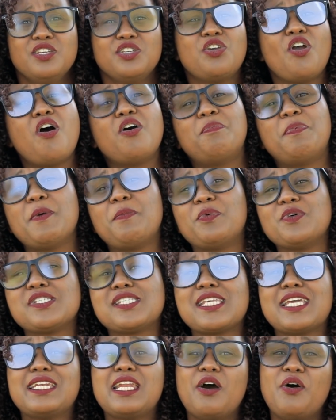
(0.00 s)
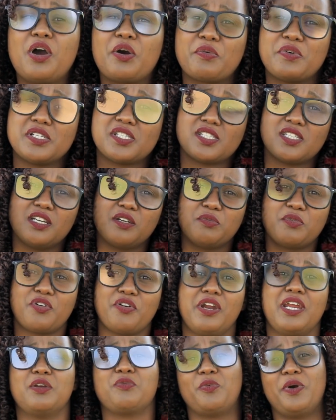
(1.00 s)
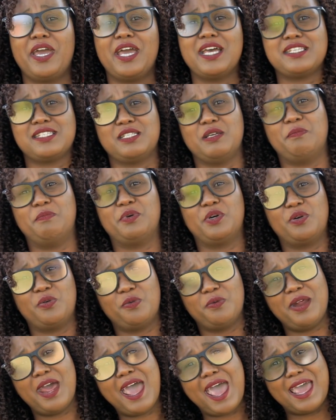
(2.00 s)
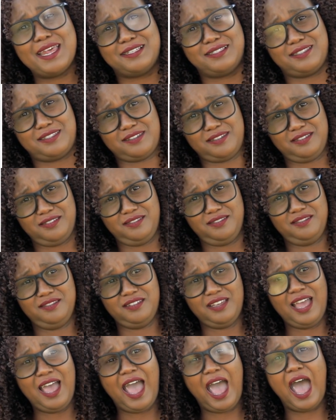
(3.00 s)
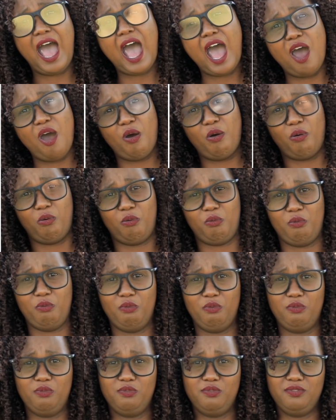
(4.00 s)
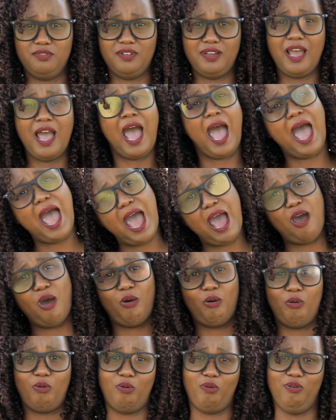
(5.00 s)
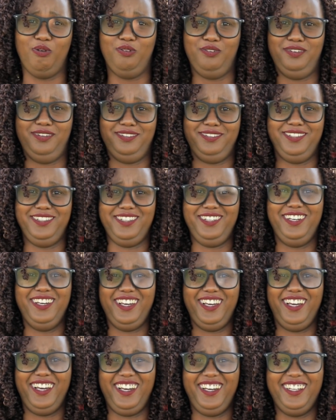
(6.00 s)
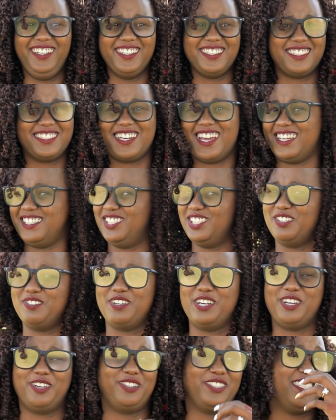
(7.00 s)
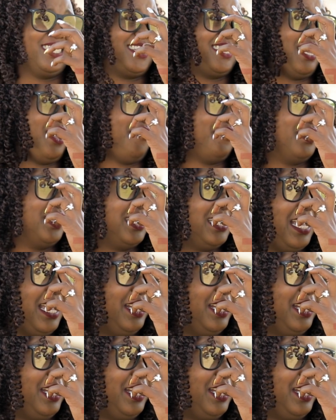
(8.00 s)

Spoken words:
Your people said our Christian Crane wears a beret. How? How? Nigeria, you're the savage.